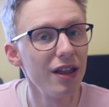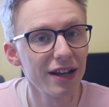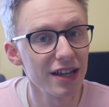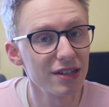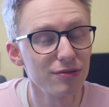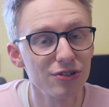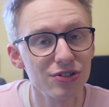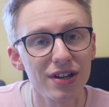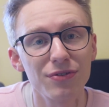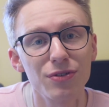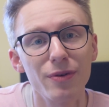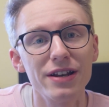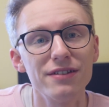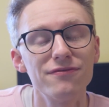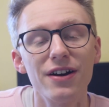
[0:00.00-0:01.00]
I guess we'll just have
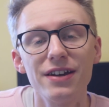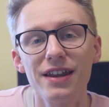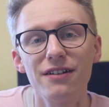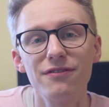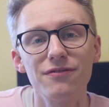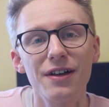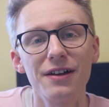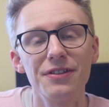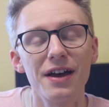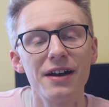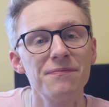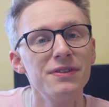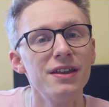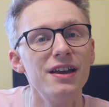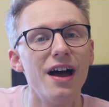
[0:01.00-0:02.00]
to wait and find out about
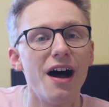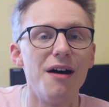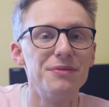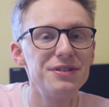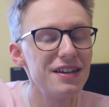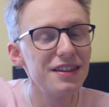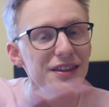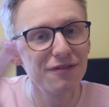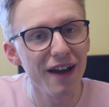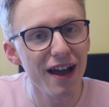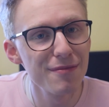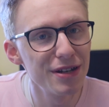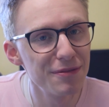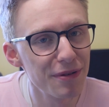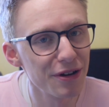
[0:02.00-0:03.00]
that. Seeing the
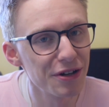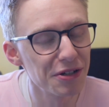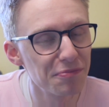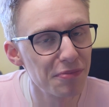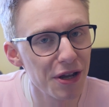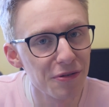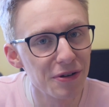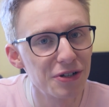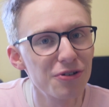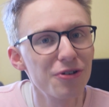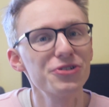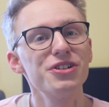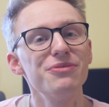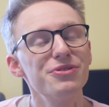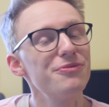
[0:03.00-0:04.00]
fan in a period
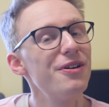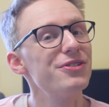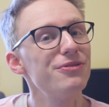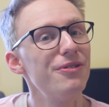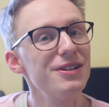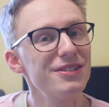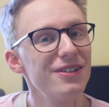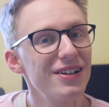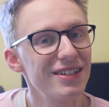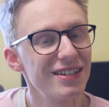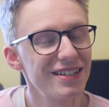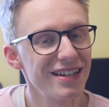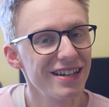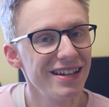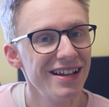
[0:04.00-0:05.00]
costume as well is always nice to
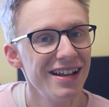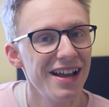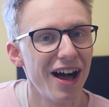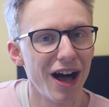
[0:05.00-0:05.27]
see.